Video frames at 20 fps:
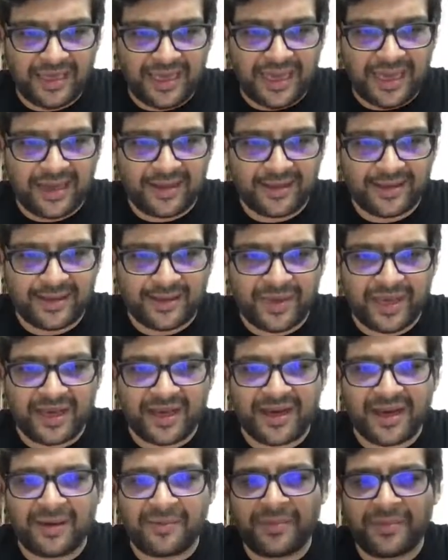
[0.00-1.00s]
A is the
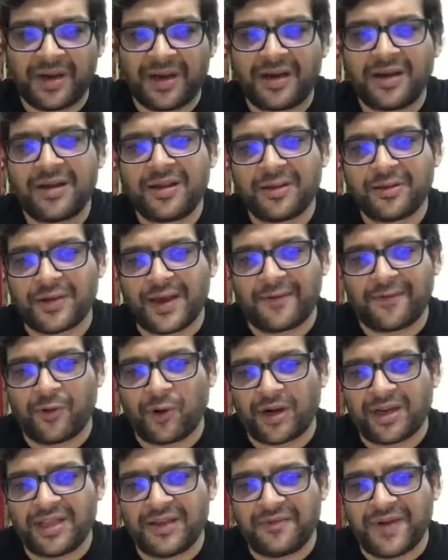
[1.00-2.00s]
bigger number, so I've
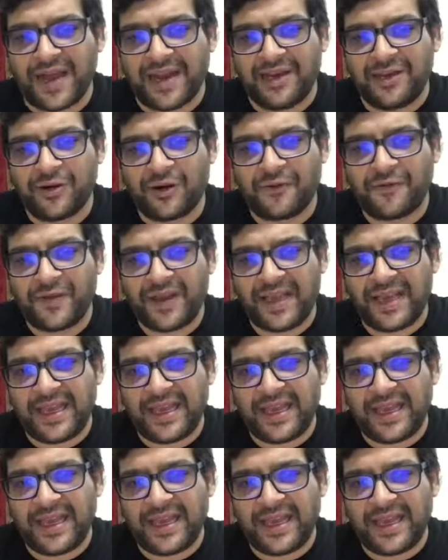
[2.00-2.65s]
got the value of